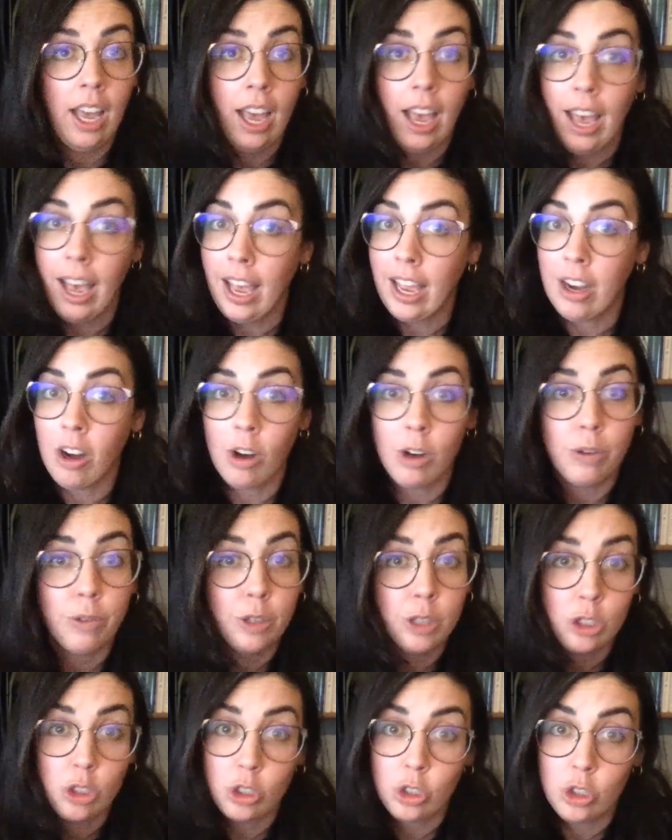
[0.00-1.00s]
And
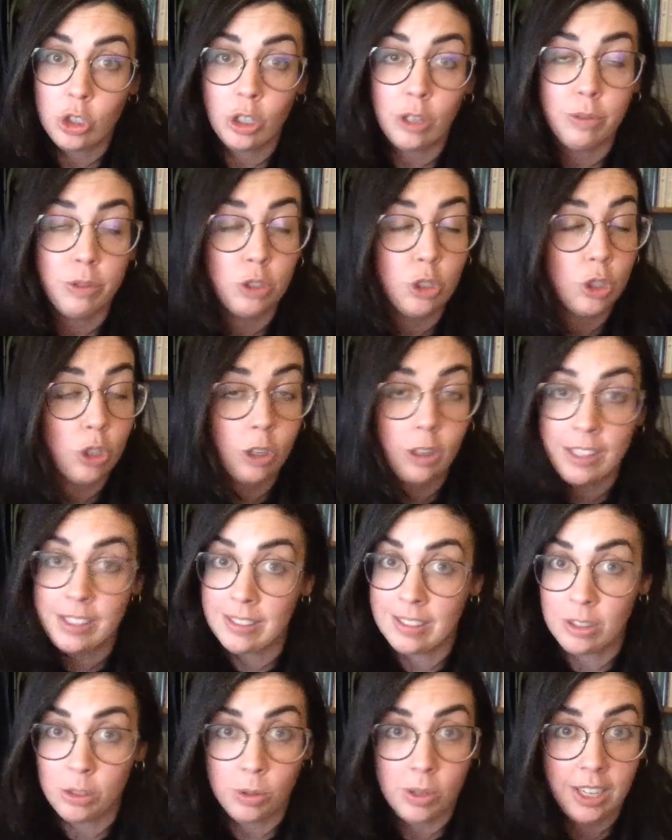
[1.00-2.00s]
artificial turf sure
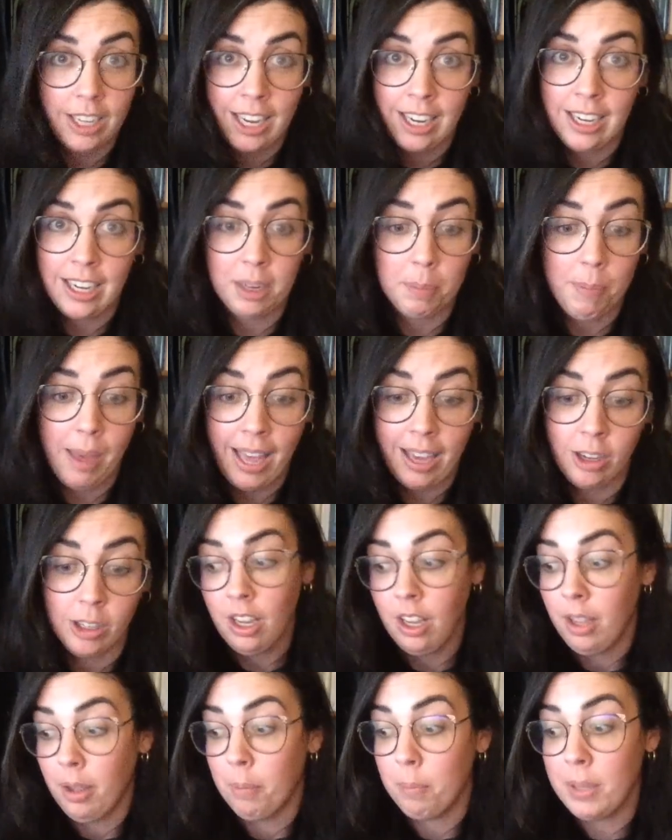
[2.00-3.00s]
isn't organic matter.
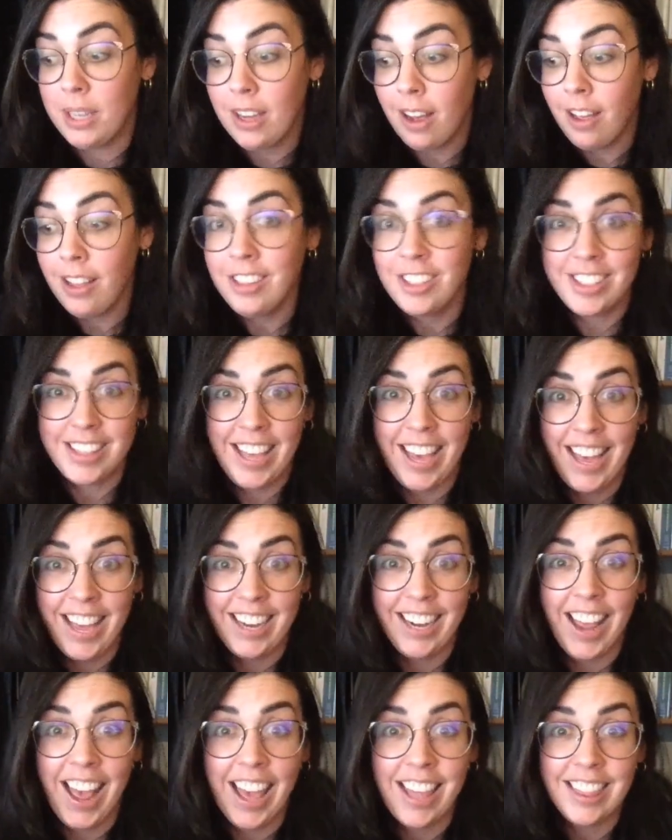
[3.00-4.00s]
Beyond that,
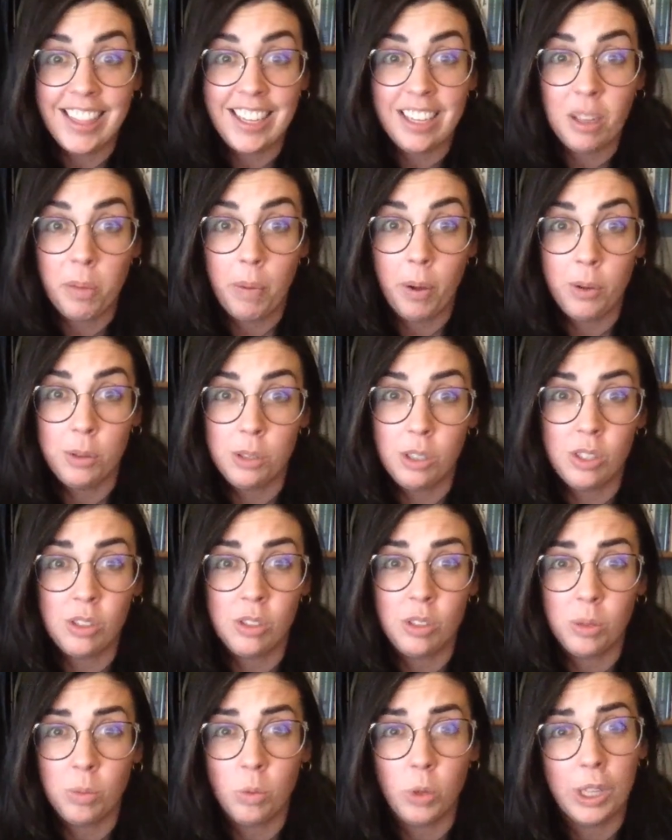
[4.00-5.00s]
I think it poses
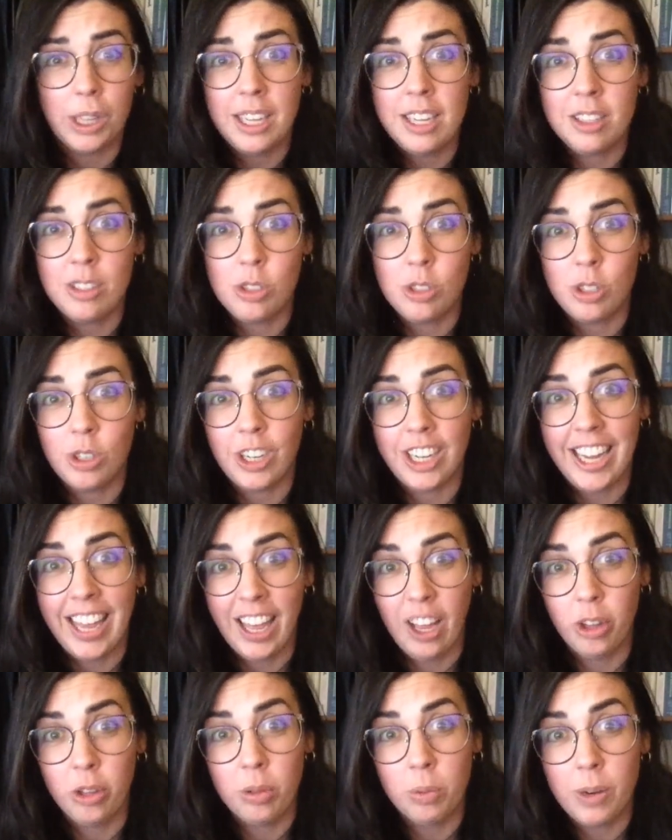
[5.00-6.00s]
some really concerning
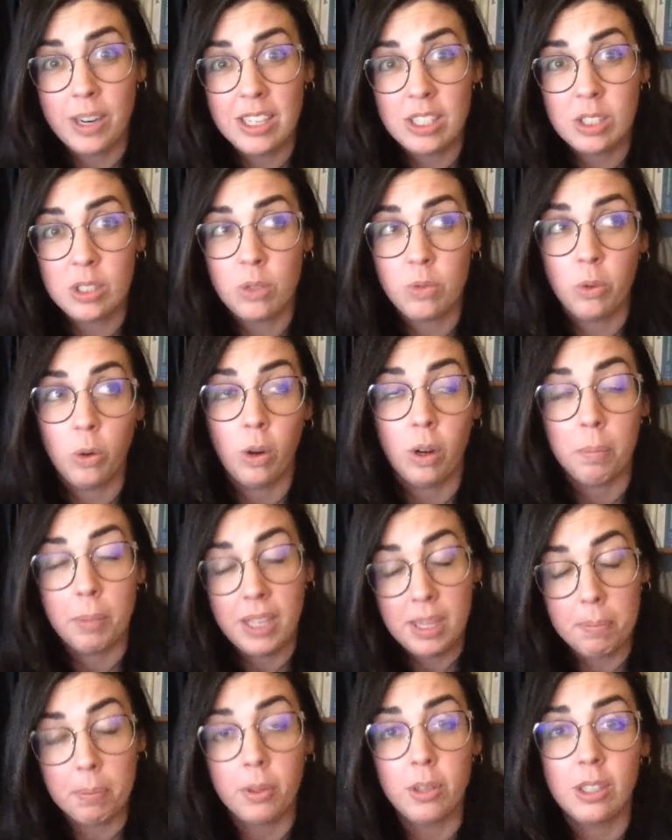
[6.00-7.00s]
health risks for
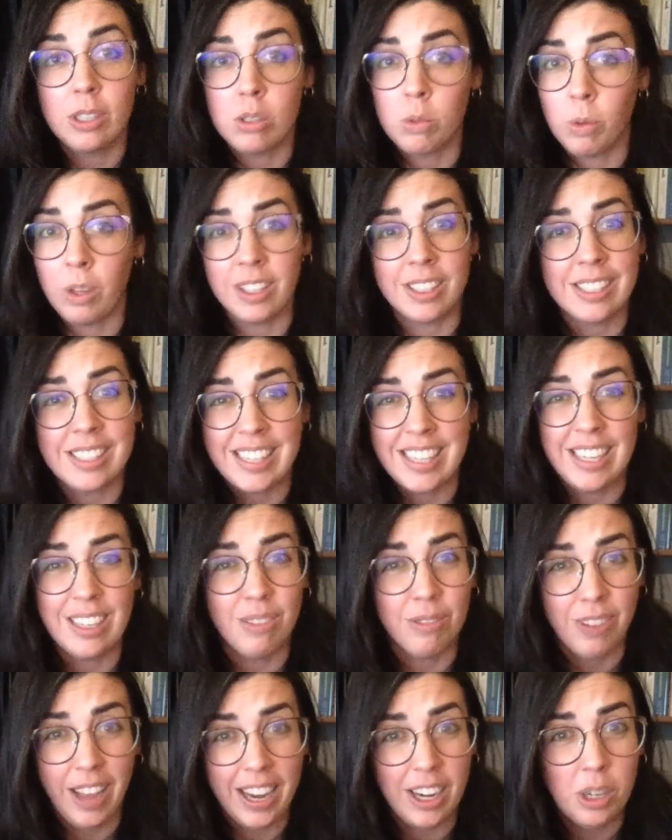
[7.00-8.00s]
people as well as the
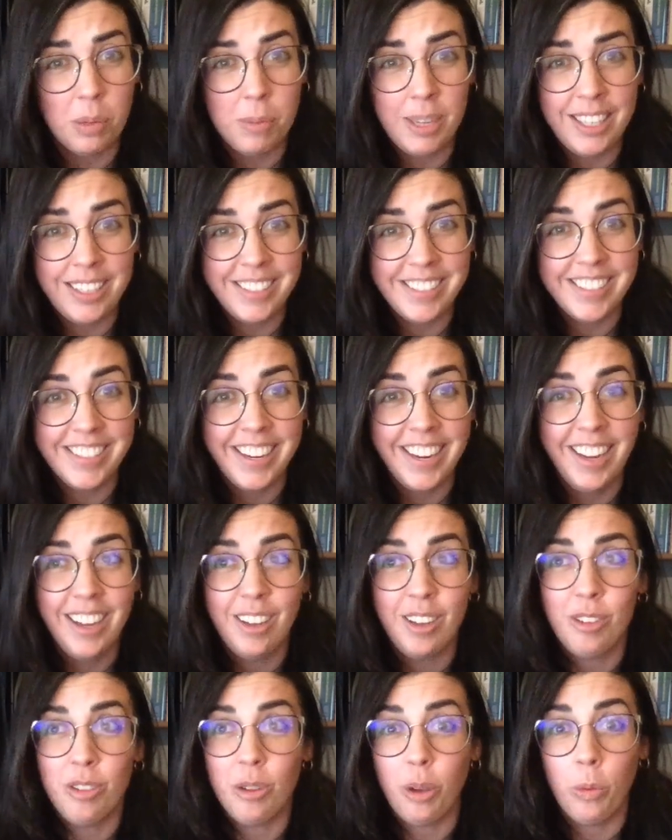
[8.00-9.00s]
environment.
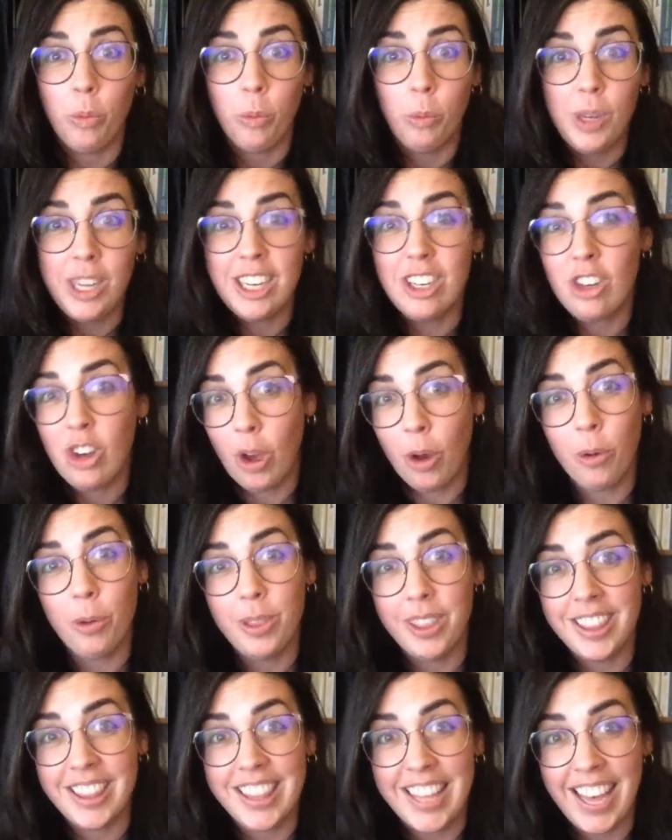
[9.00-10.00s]
So we know
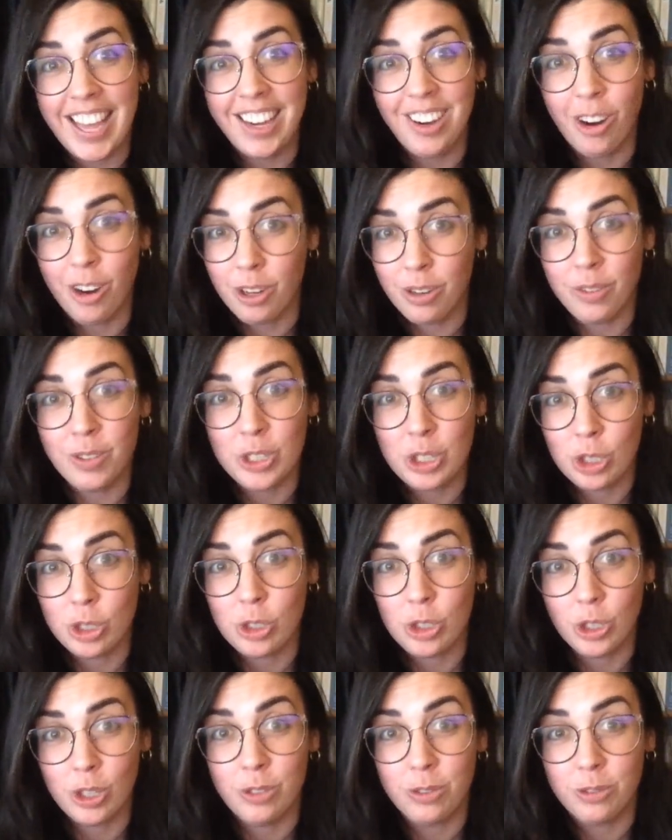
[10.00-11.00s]
that artificial
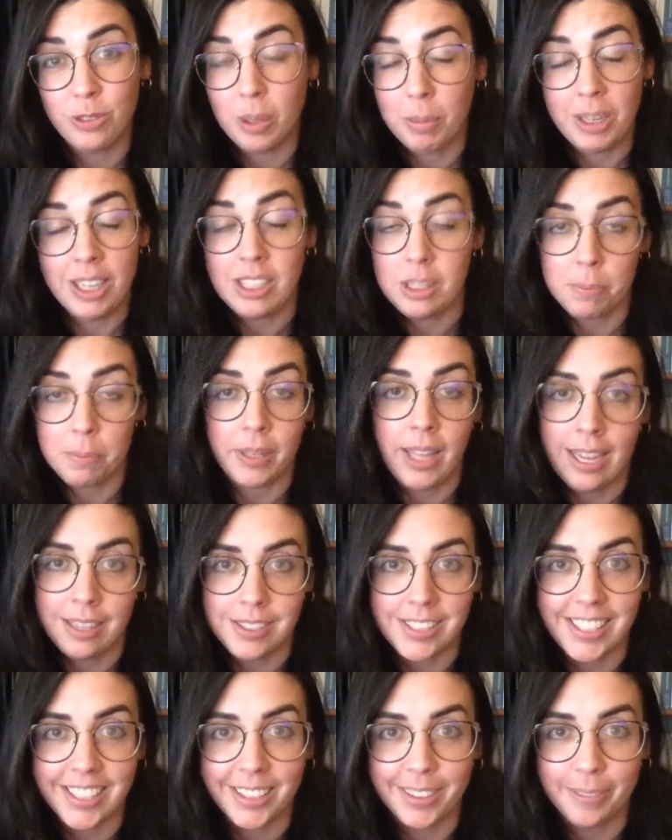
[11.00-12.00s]
turf, it's
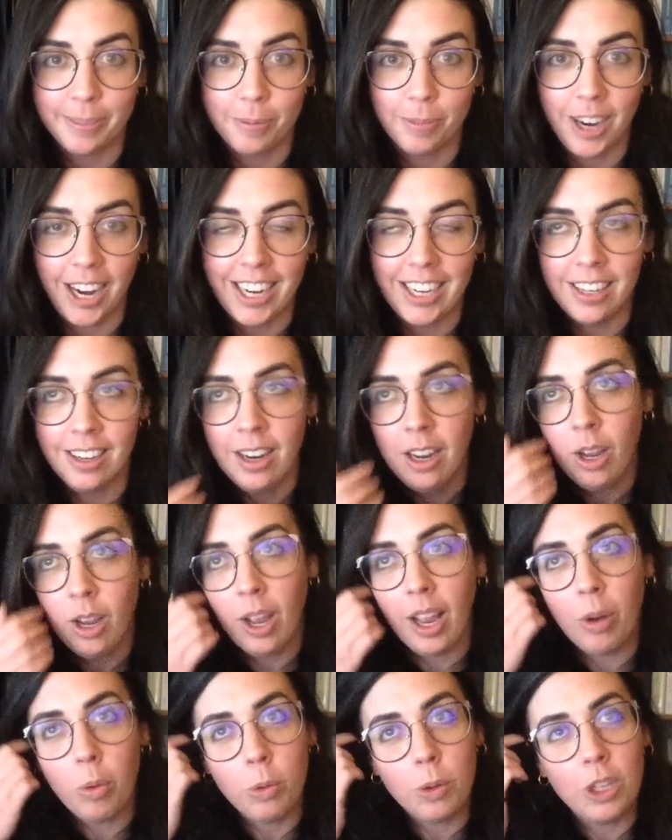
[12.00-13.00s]
plastic, right?
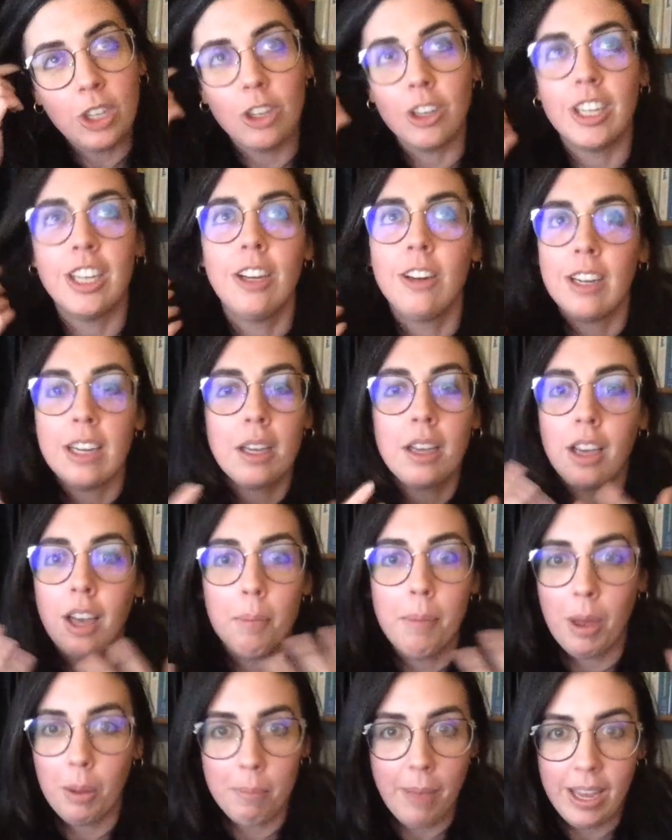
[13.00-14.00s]
And you're hearing
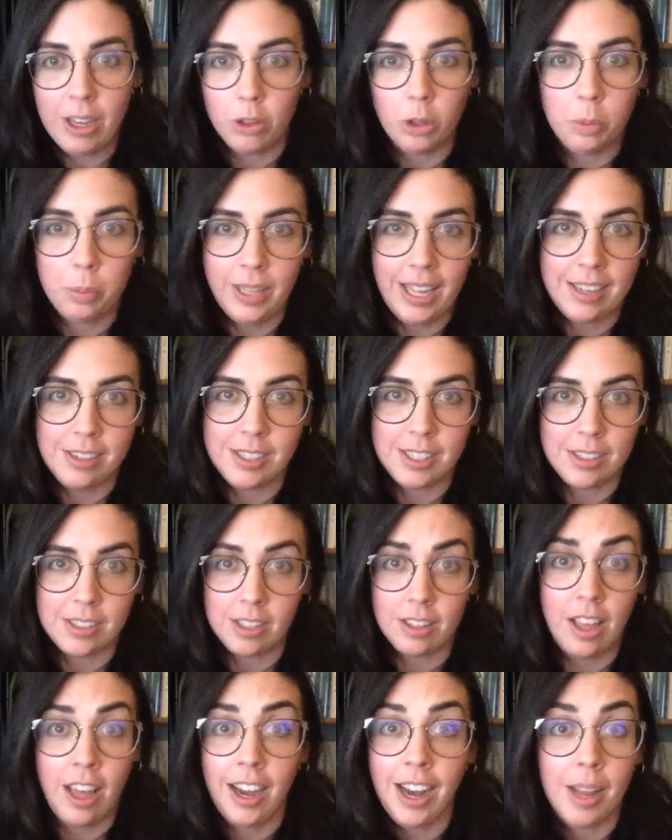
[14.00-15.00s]
about microplastics a
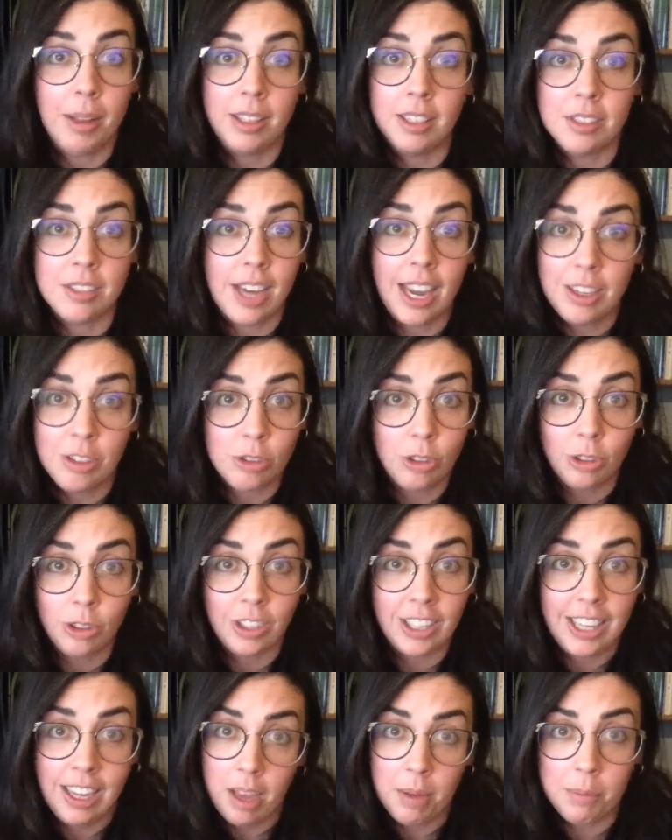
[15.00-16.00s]
lot, at least I
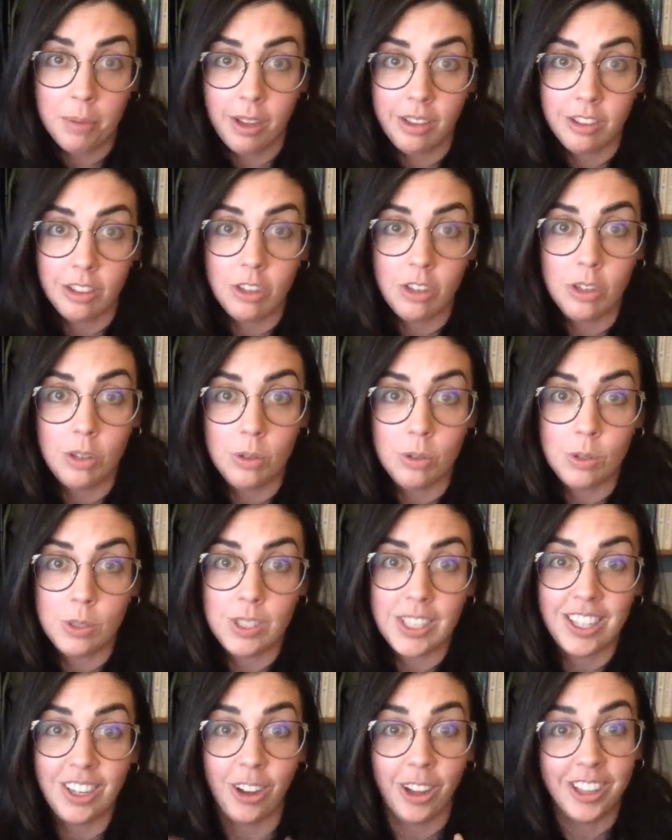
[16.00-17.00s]
certainly am, on the news
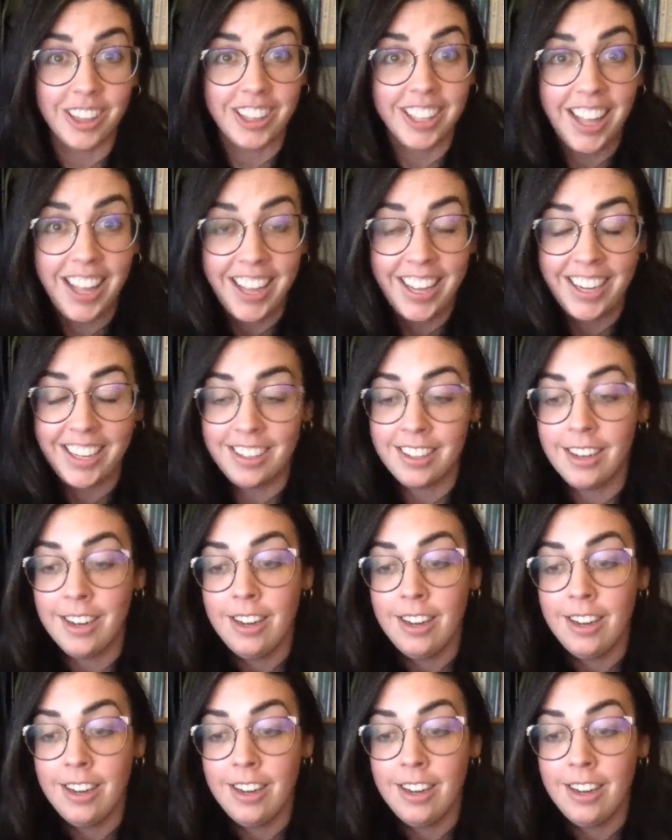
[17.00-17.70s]
and online.